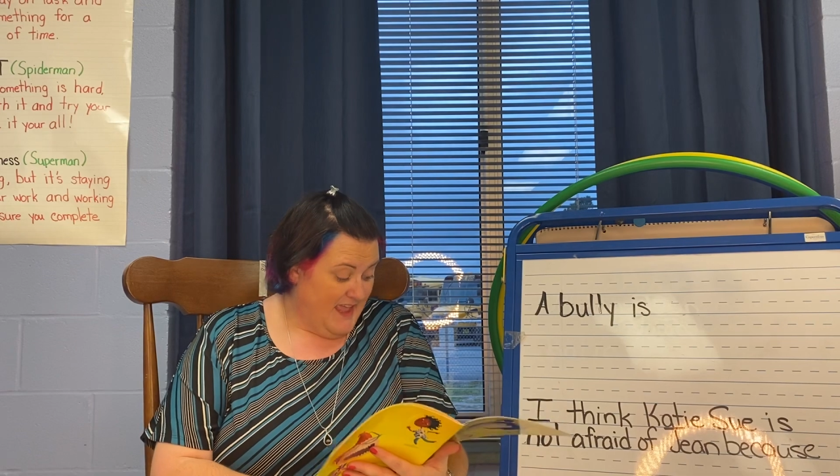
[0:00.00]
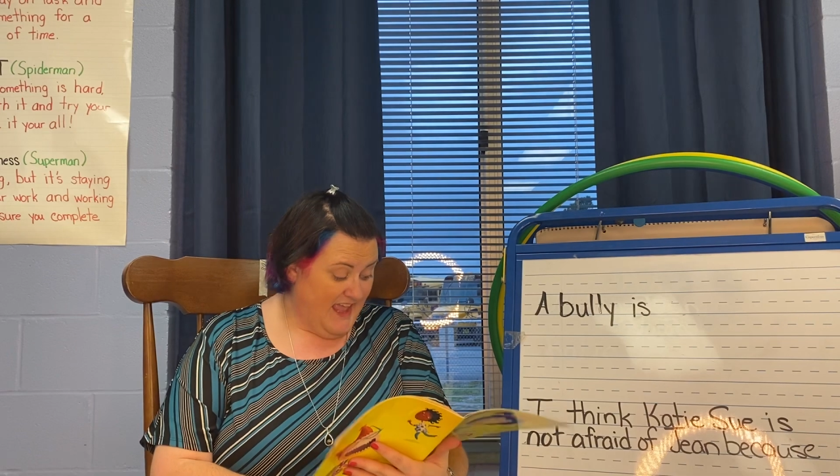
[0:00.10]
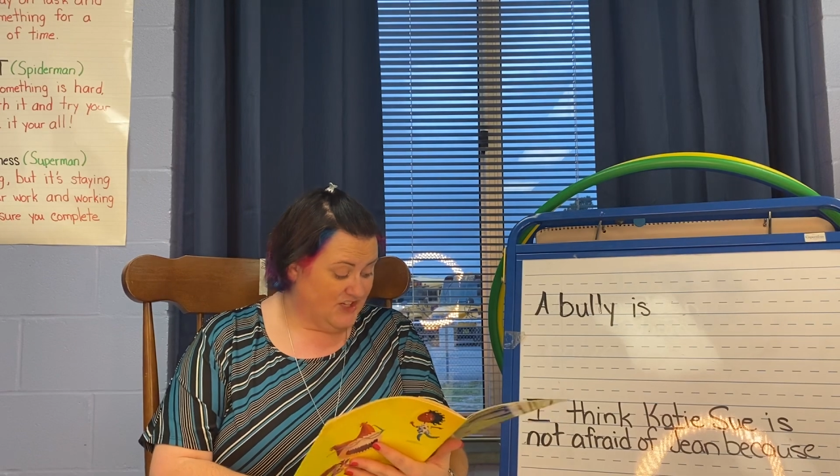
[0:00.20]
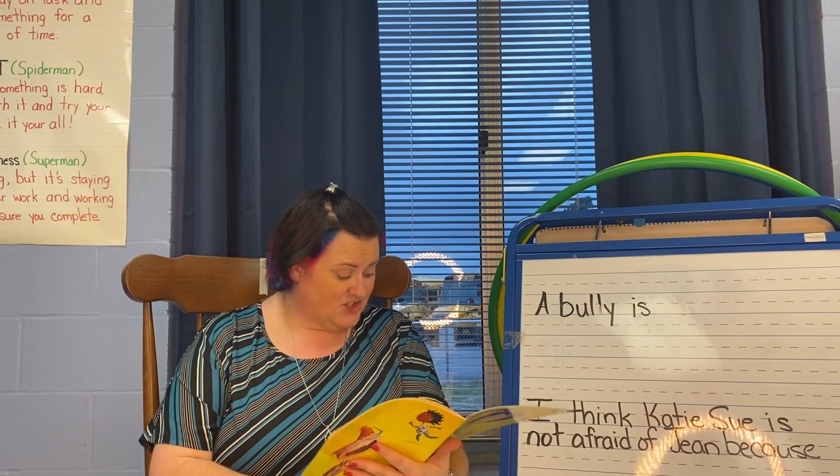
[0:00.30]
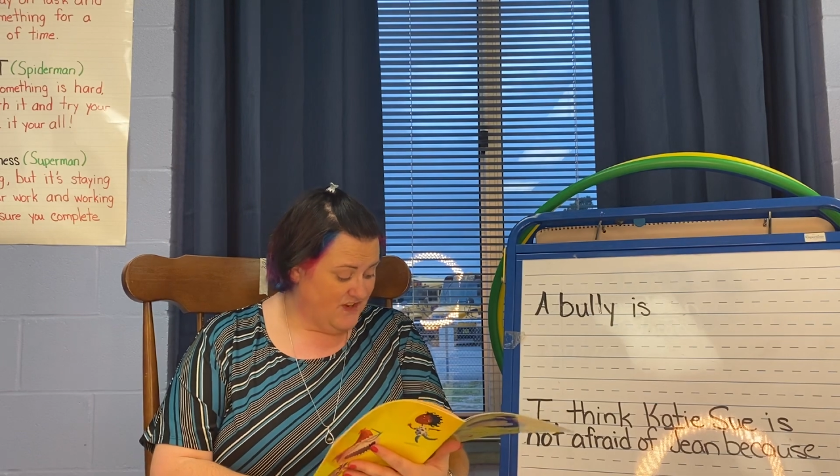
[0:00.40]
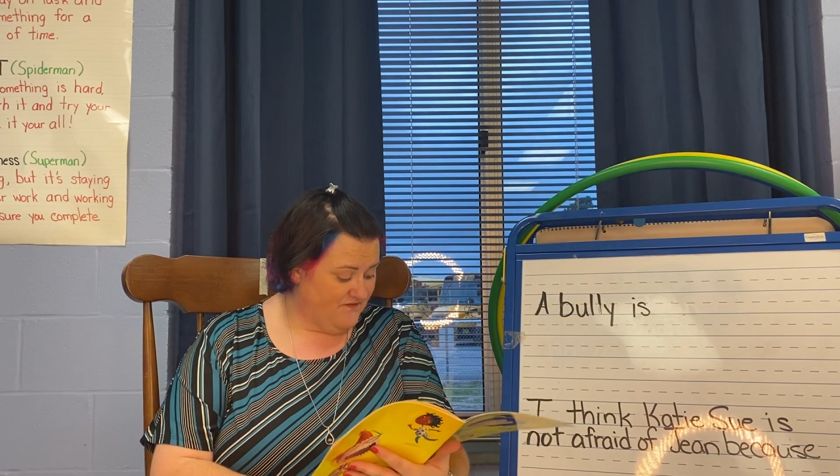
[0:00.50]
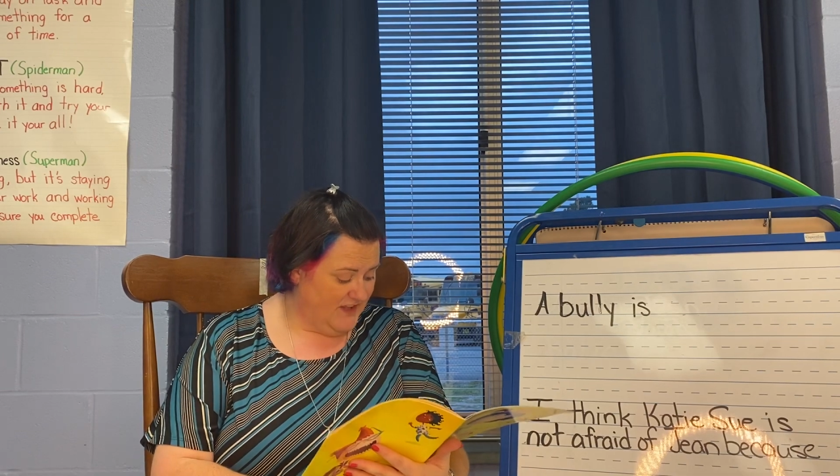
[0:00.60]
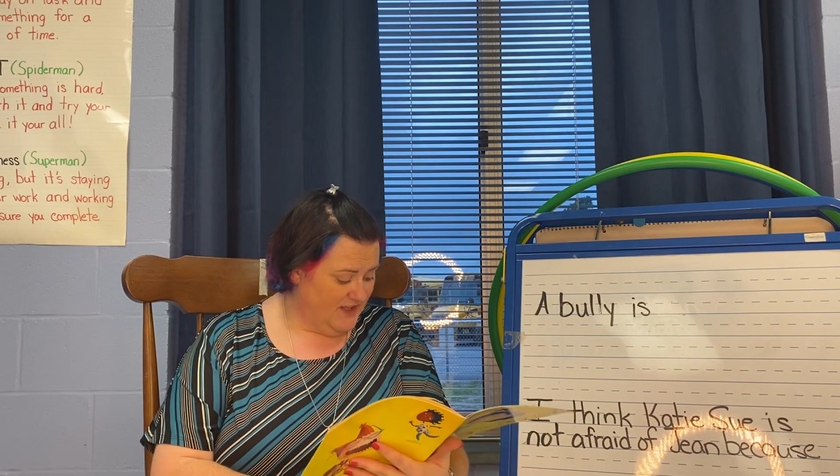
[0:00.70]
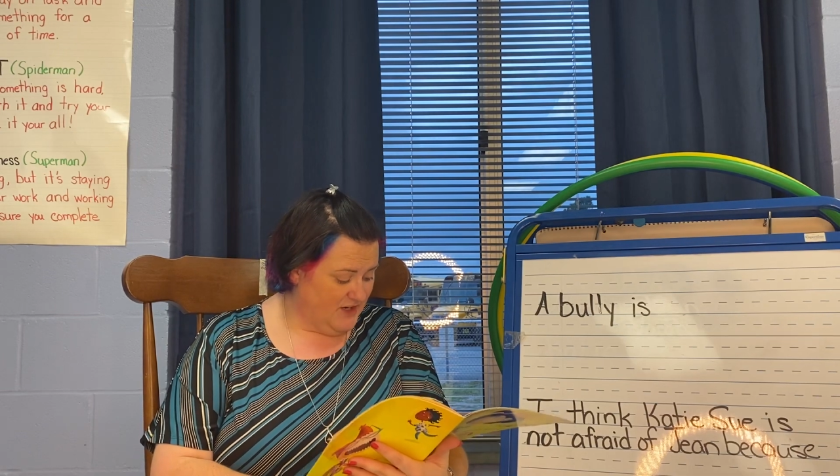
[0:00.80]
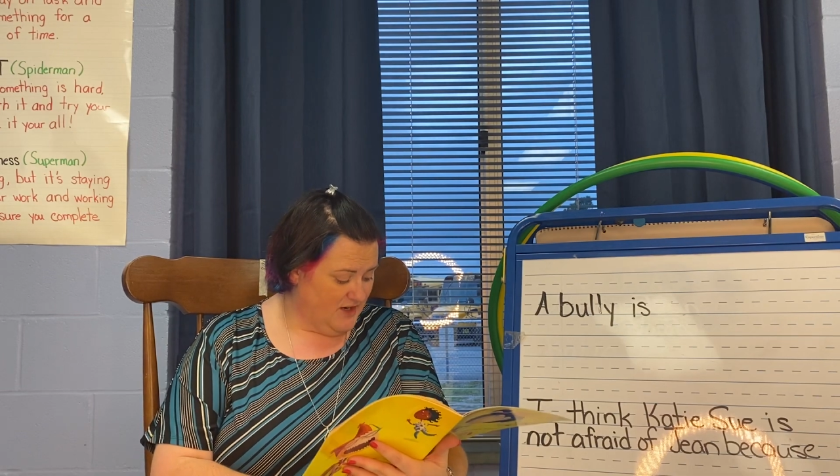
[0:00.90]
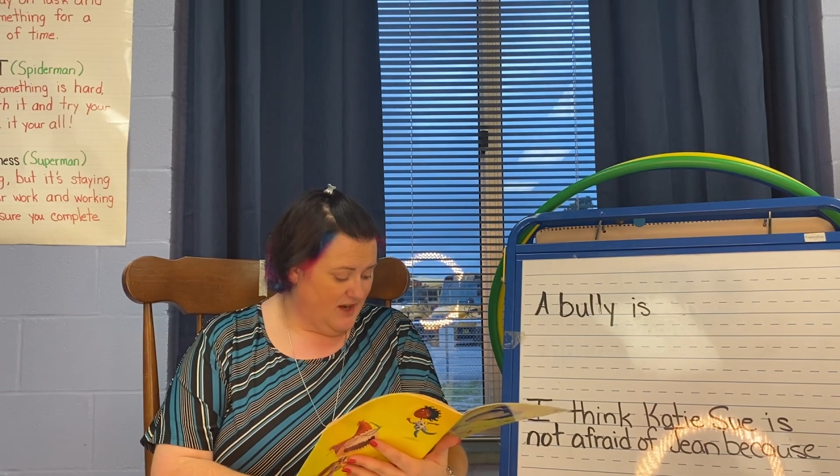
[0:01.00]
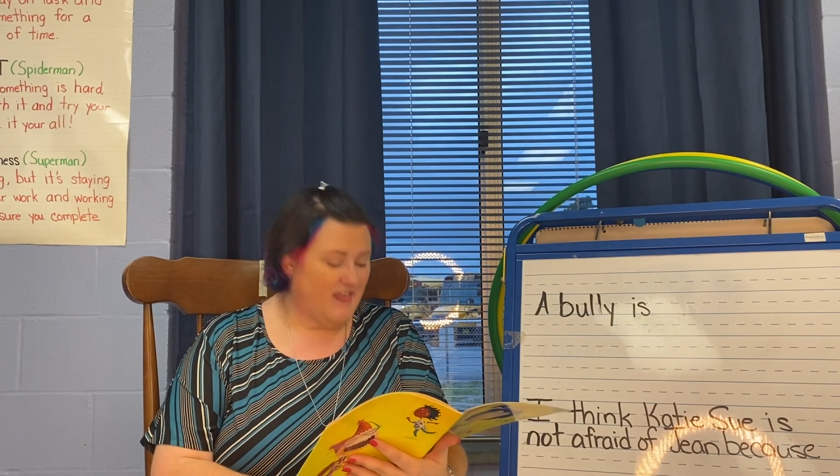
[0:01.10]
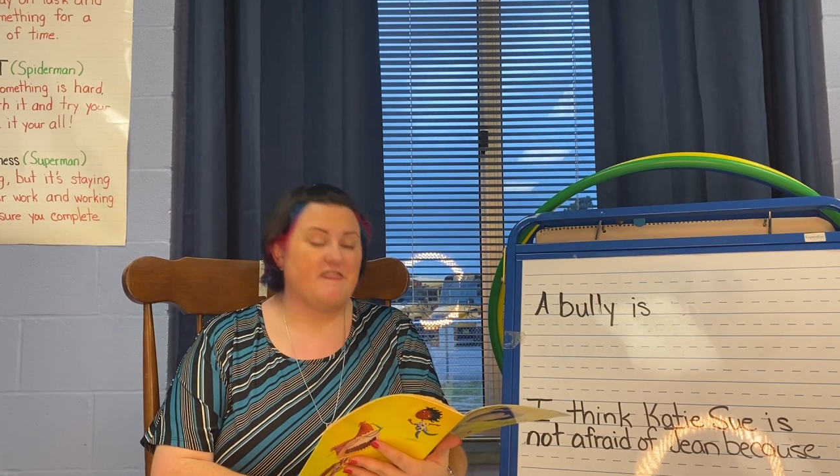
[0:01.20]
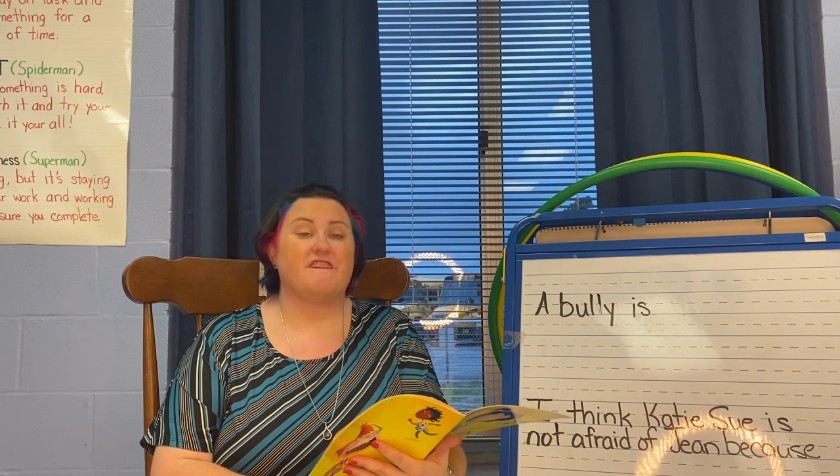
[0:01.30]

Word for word: And she figured